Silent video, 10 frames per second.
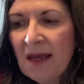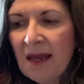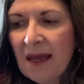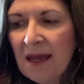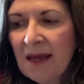
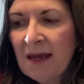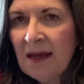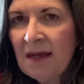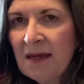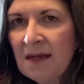
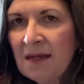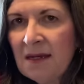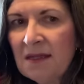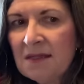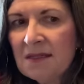
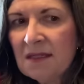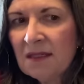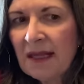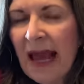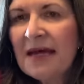and
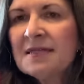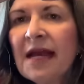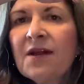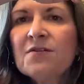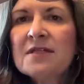Cast
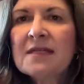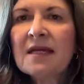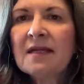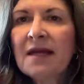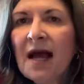Iron
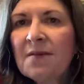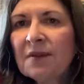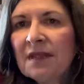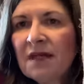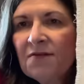Skillet, I
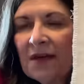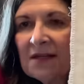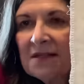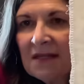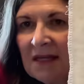believe,
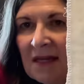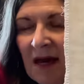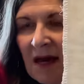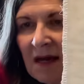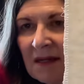is the
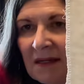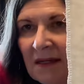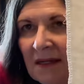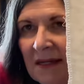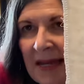uh,
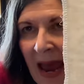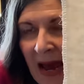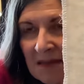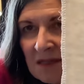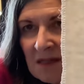
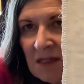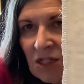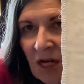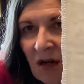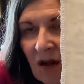Gast
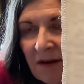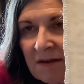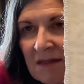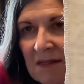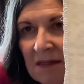Gentle
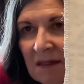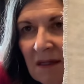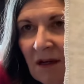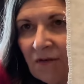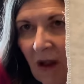Arts
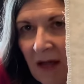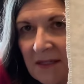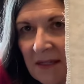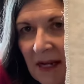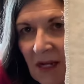floss
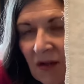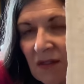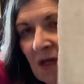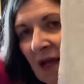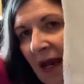that I
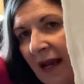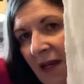used. And I